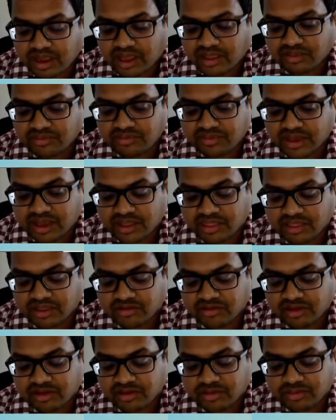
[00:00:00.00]
as
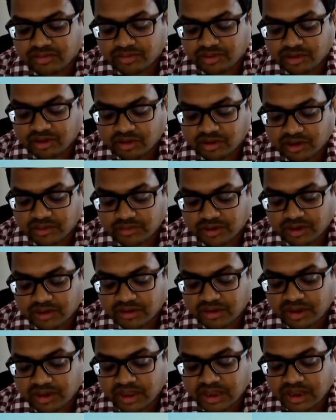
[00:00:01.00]
Sanjay has talked
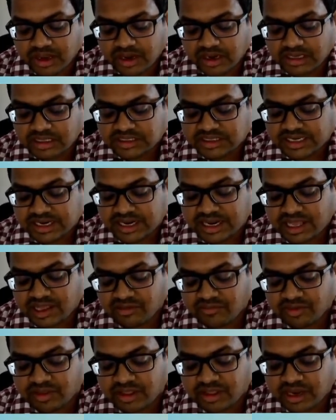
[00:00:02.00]
about,
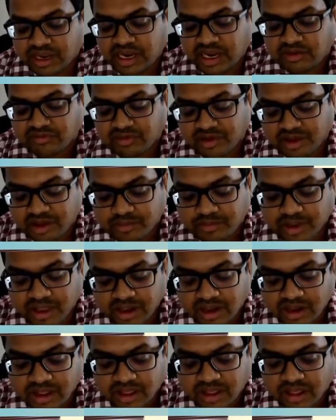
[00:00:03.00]
Training within
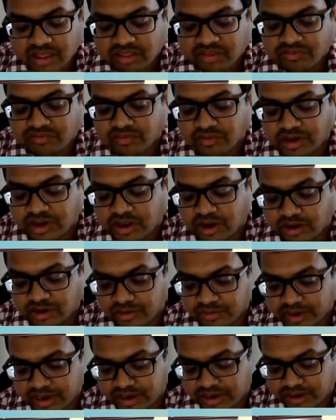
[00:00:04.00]
HeatWave is fully
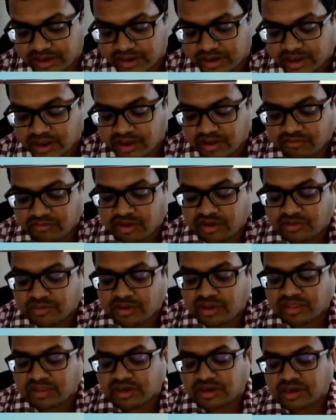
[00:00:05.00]
automated, which
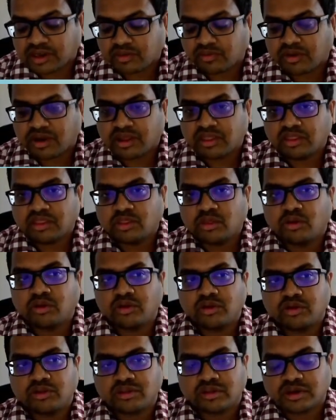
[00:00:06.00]
means it requires no
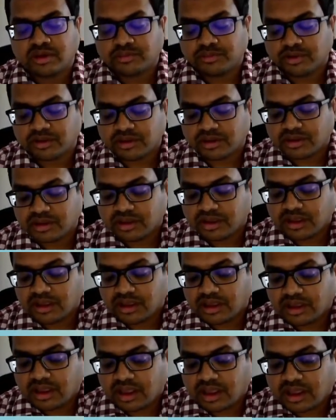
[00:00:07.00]
user input.
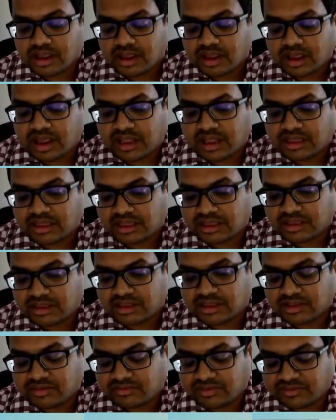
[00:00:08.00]
And
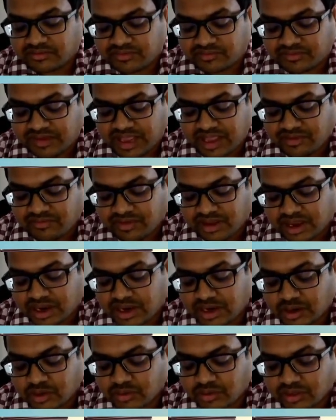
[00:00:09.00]
the way we
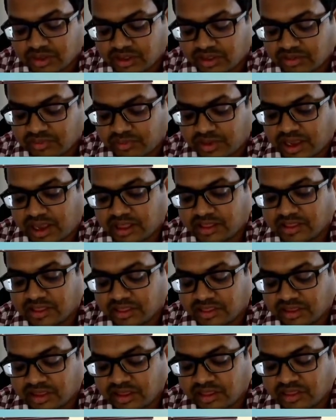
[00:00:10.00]
can do this behind the
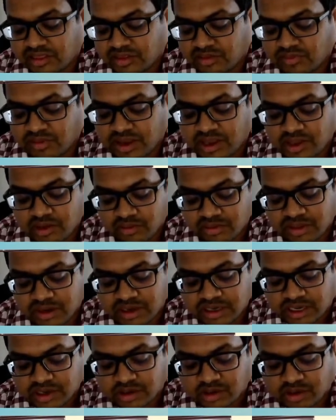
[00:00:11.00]
scenes is by using
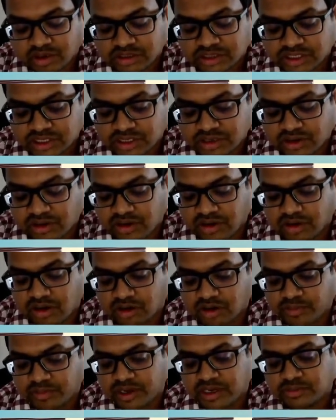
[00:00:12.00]
a technology called
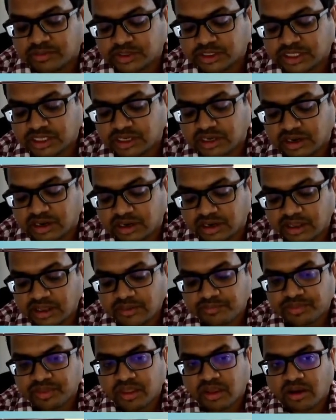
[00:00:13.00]
automated machine
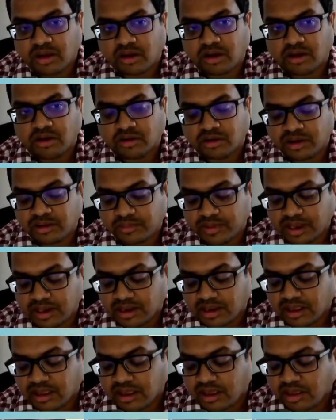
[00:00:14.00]
learning or AutoML.
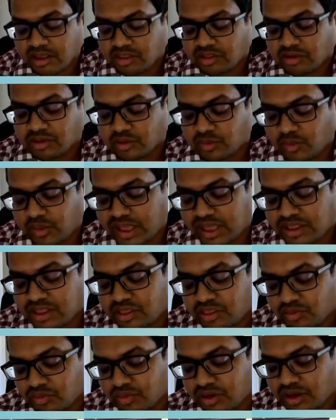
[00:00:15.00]
So the way
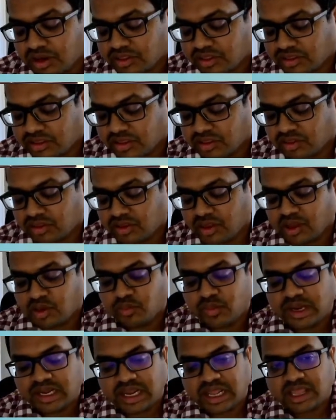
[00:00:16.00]
this works is
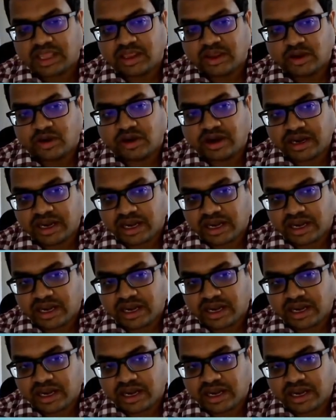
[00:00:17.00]
we take your